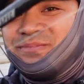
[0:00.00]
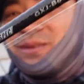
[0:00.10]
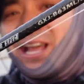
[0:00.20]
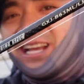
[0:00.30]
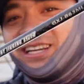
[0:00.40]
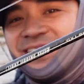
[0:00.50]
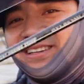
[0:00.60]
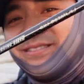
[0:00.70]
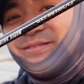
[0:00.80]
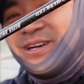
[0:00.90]
spec,
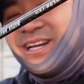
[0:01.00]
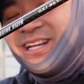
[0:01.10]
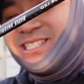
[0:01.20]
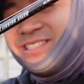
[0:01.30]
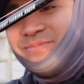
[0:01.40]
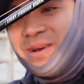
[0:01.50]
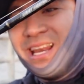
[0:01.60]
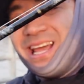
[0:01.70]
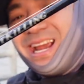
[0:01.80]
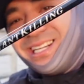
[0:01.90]
but it's my
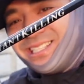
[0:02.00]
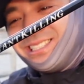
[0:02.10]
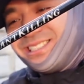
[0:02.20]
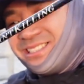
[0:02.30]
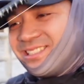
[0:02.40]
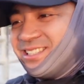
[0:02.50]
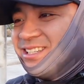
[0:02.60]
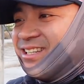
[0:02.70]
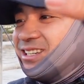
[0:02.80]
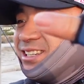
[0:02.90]
lightest
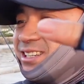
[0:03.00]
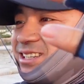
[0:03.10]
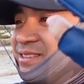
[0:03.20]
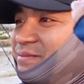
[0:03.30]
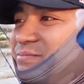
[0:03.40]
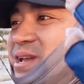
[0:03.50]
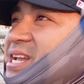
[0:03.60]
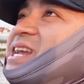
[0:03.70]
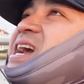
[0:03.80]
bait